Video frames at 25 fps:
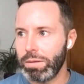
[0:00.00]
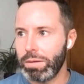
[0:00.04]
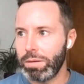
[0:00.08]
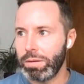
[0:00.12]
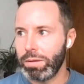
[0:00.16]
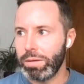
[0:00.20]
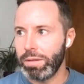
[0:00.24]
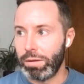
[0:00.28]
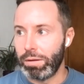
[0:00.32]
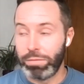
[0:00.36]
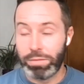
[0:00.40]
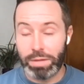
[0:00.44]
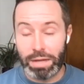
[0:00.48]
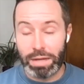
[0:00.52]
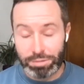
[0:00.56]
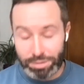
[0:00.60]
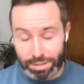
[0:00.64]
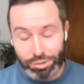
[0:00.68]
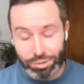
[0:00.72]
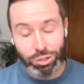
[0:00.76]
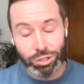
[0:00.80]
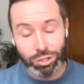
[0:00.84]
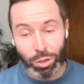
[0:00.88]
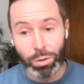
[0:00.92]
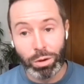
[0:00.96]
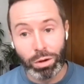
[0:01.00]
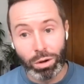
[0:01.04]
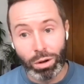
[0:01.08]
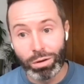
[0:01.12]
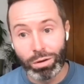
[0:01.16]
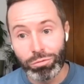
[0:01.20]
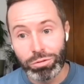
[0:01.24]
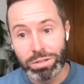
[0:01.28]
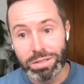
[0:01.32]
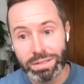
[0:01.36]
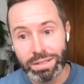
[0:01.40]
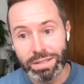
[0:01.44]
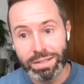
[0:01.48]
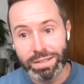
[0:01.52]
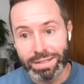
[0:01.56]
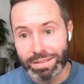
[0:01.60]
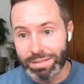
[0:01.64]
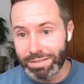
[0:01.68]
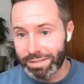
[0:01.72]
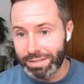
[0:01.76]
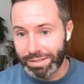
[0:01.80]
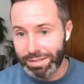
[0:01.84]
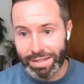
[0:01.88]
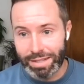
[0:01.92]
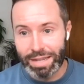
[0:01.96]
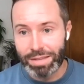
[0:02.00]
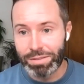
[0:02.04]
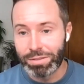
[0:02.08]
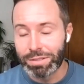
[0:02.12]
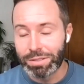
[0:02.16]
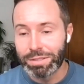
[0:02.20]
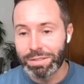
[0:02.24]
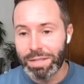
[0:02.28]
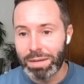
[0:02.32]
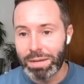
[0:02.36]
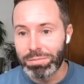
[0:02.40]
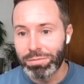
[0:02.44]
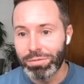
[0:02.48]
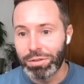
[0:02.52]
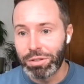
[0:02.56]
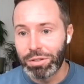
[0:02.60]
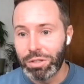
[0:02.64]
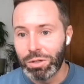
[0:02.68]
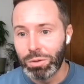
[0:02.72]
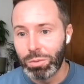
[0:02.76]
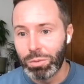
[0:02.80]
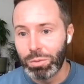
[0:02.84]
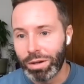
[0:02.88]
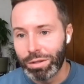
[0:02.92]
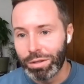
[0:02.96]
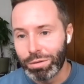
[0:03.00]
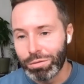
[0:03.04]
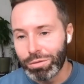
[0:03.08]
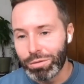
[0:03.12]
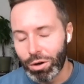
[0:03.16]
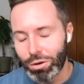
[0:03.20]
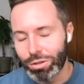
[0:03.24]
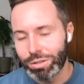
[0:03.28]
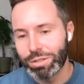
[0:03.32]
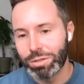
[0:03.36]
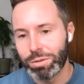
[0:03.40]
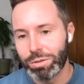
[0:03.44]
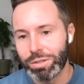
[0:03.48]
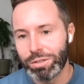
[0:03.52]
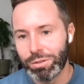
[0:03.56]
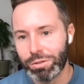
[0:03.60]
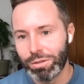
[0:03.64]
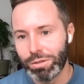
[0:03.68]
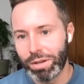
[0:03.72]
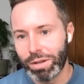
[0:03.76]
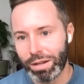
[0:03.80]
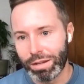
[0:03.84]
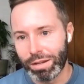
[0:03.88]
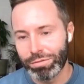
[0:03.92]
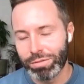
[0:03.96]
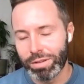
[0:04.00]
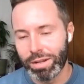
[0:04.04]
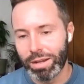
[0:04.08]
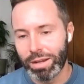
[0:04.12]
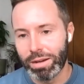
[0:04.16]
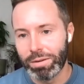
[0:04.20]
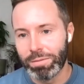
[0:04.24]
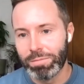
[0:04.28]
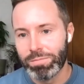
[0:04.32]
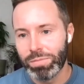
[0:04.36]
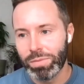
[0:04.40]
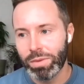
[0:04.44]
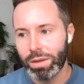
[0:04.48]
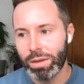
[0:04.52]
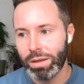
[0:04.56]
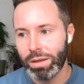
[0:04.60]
yeah, that does show a lot of resilience. And again, the same for you, where you've got to in your life now.